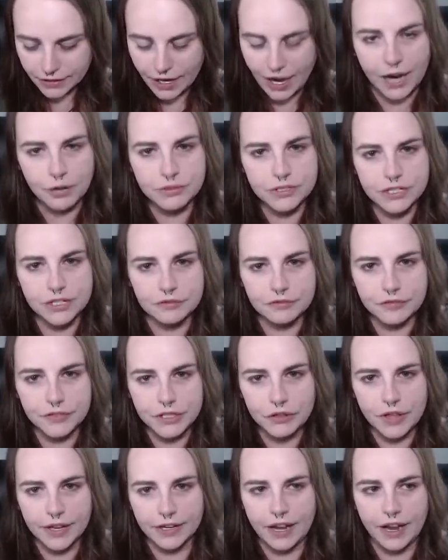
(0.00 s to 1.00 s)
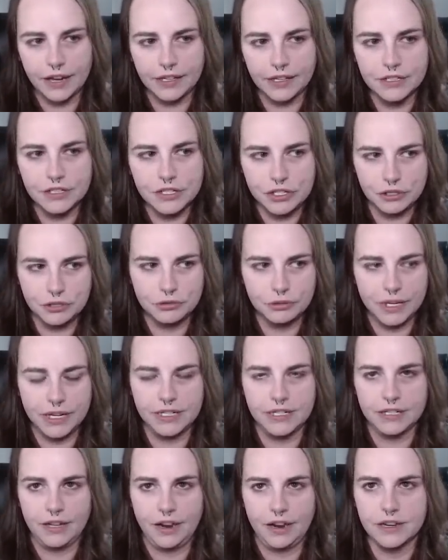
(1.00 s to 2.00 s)
I really don't feel like I can do
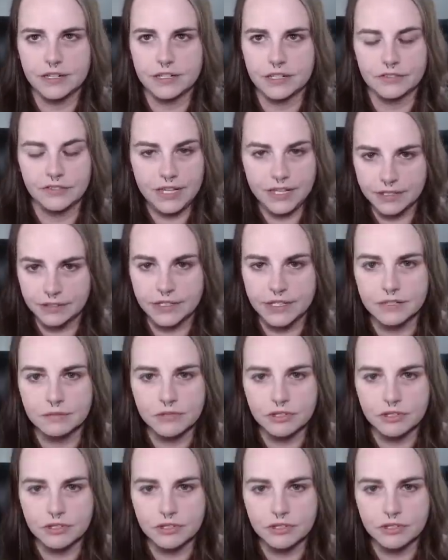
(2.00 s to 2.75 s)
any kind of healing,